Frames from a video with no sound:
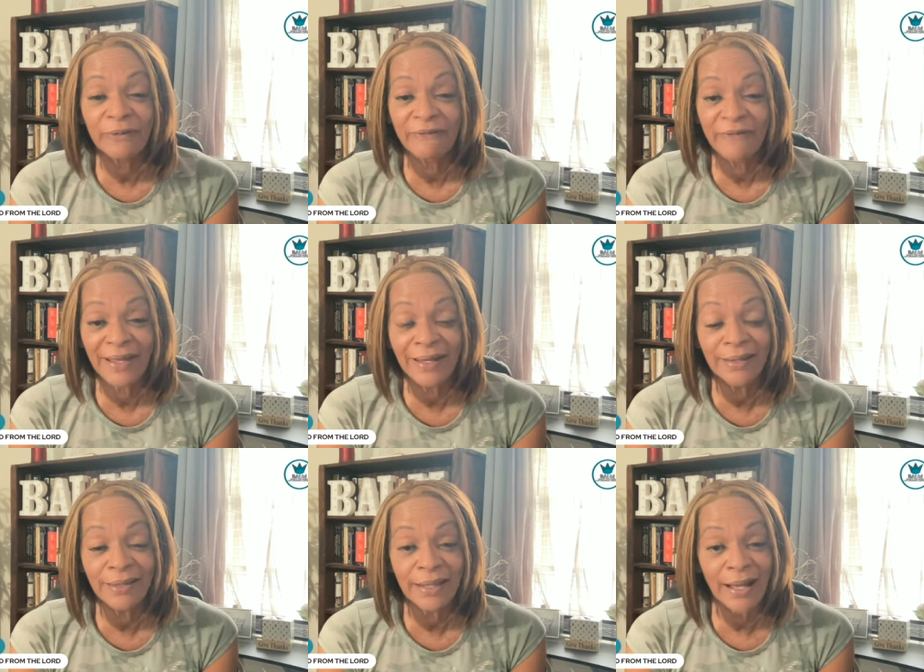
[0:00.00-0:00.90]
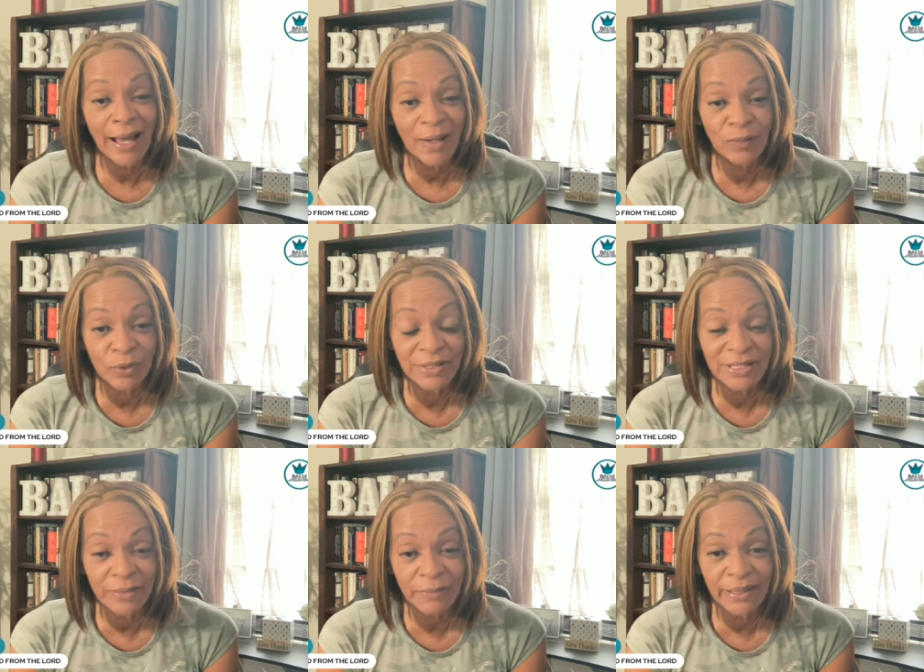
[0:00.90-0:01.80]
prophetic than I want
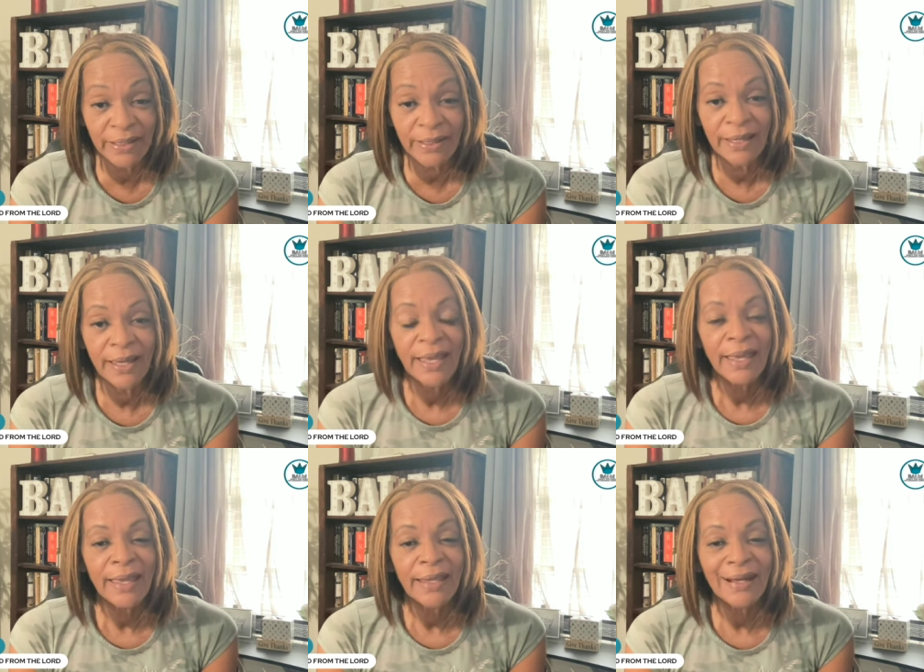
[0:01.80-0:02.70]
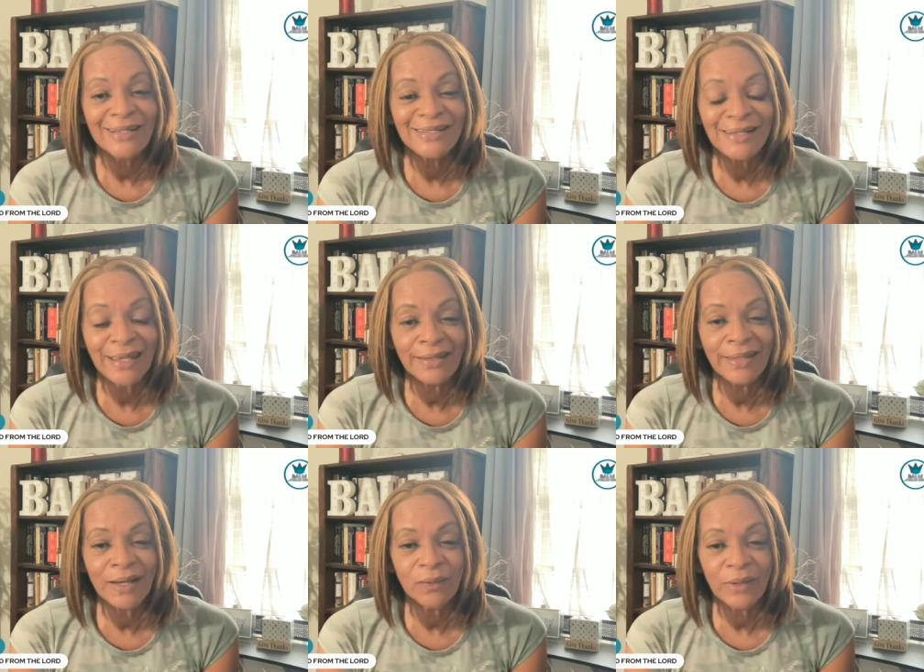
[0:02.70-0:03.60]
to be. And I say it
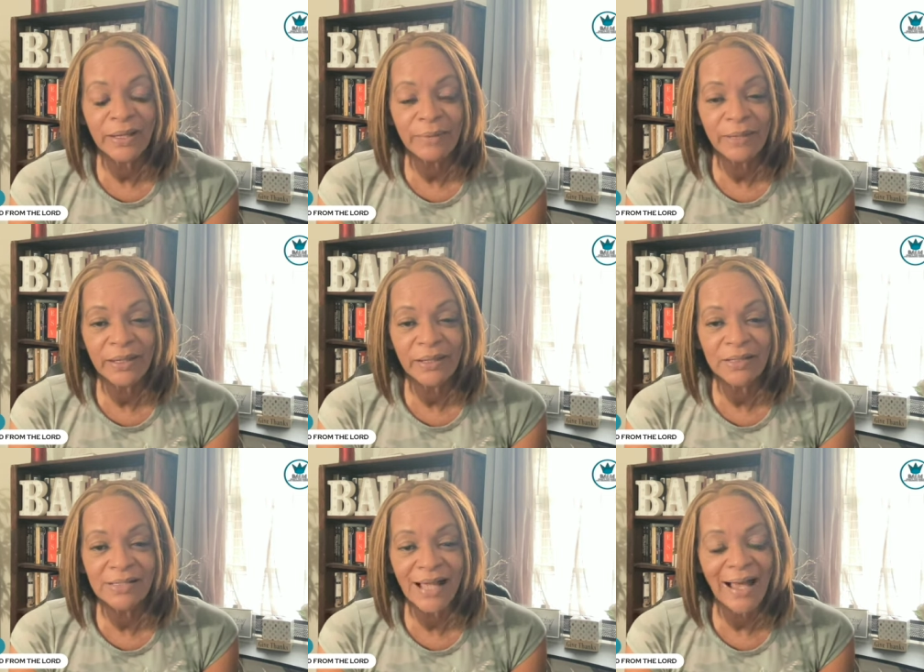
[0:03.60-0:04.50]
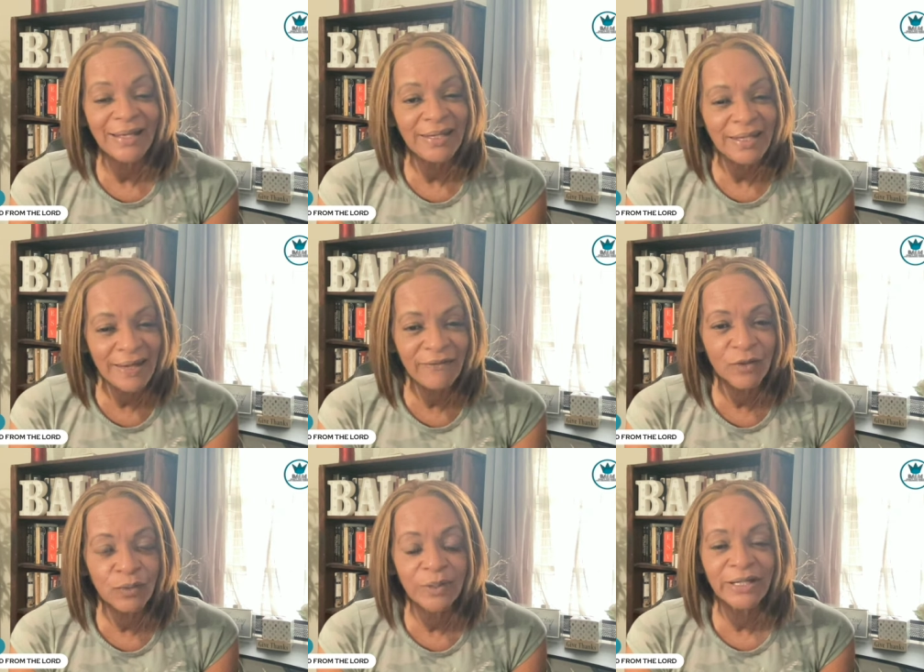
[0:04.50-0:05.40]
that way because I never
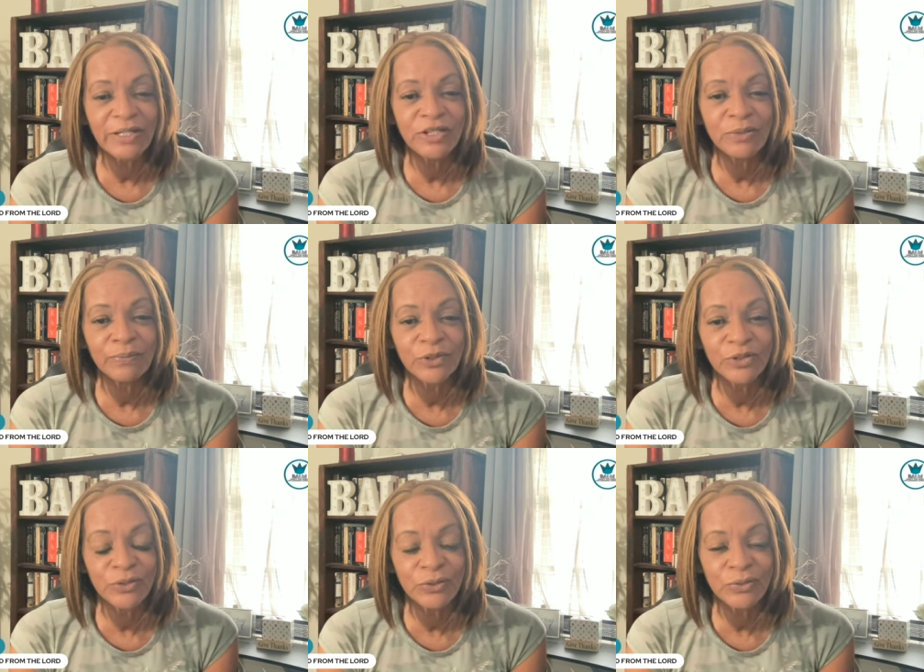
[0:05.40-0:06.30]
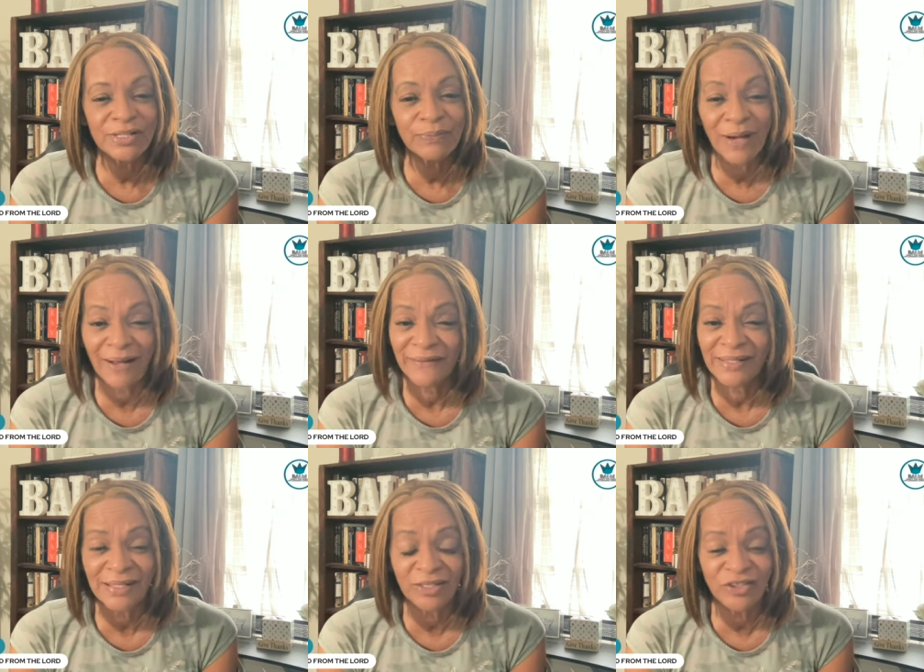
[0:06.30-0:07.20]
wanted to produce
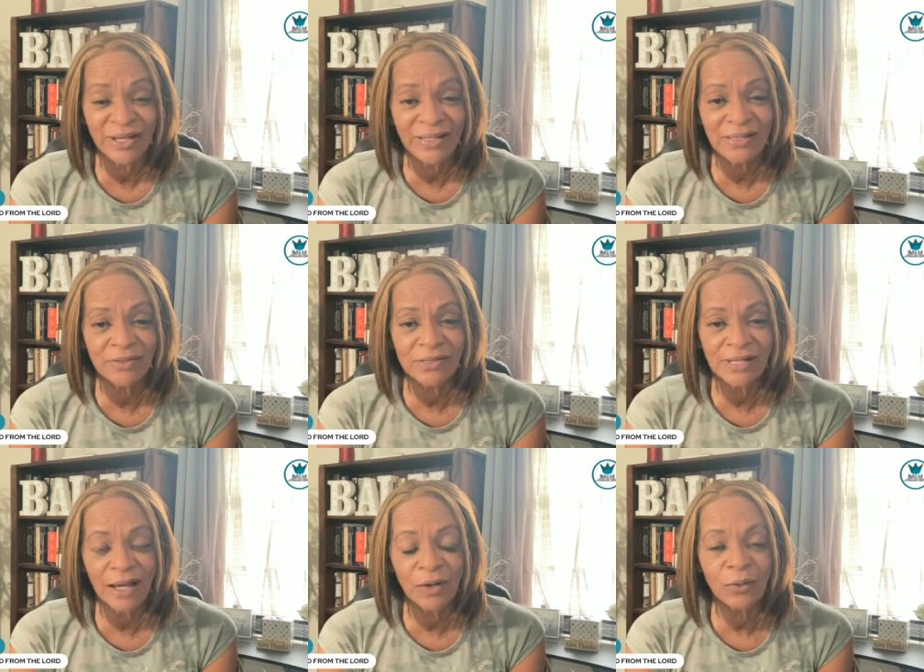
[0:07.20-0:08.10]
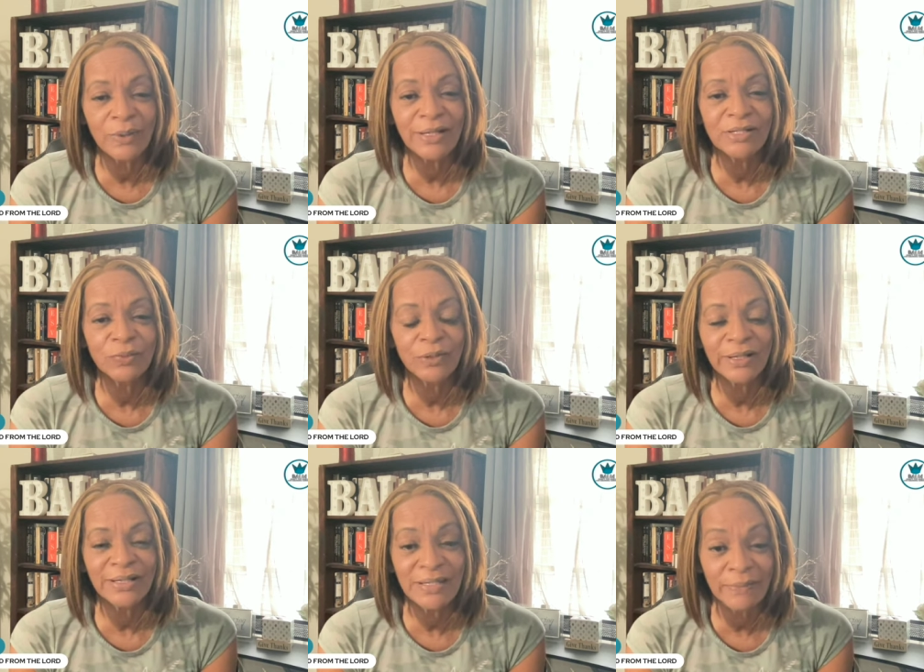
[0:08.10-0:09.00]
prophecy chasers. I always
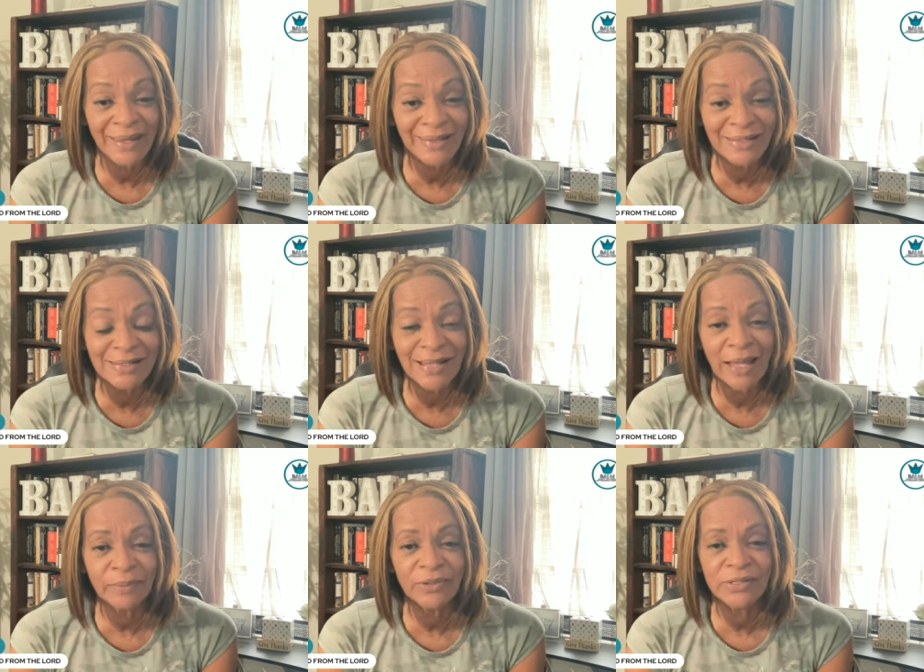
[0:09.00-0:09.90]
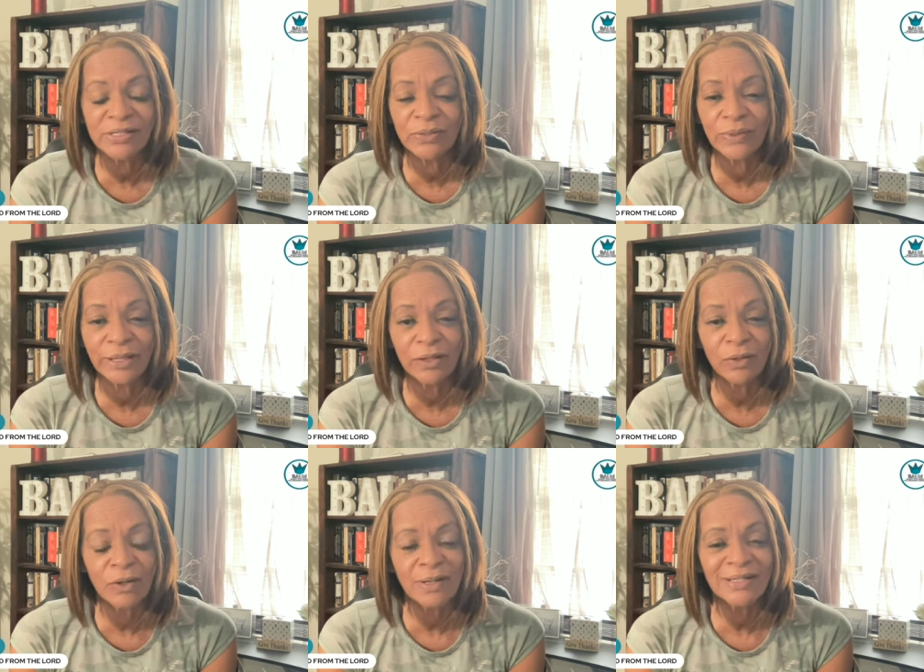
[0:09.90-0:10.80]
wanted to make disciples, to win the
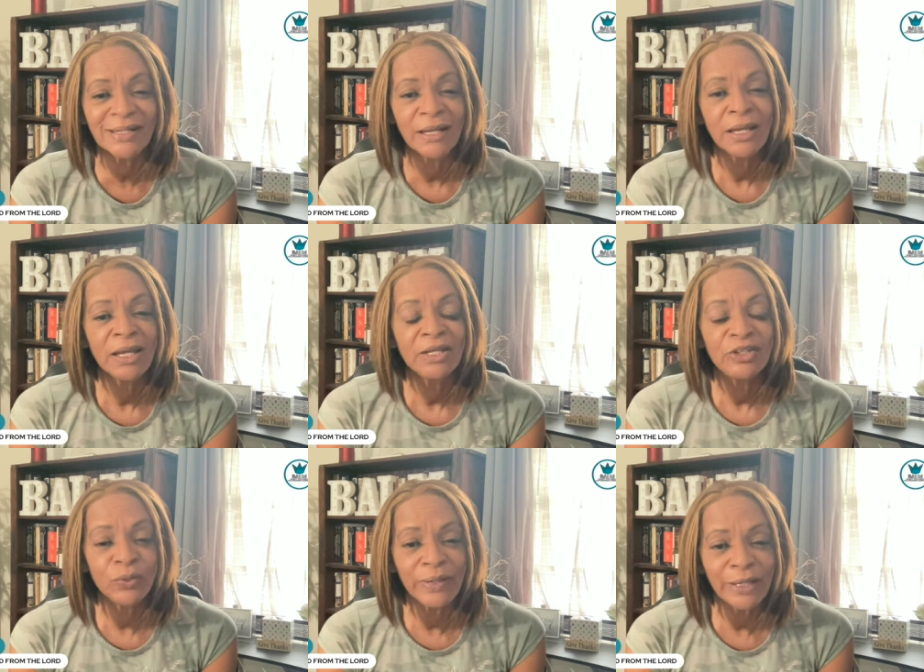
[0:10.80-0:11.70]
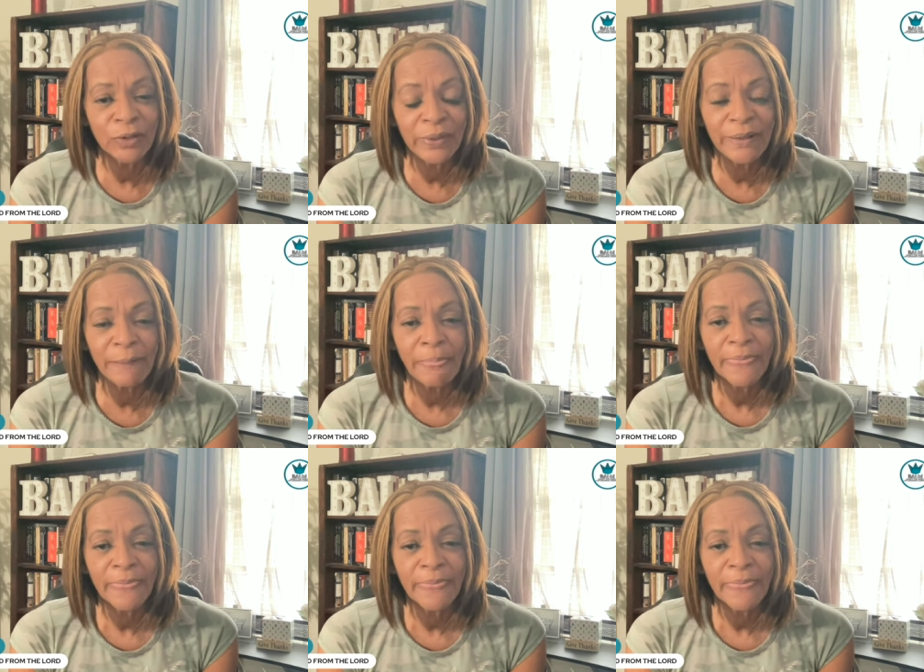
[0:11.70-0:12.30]
lost, to equip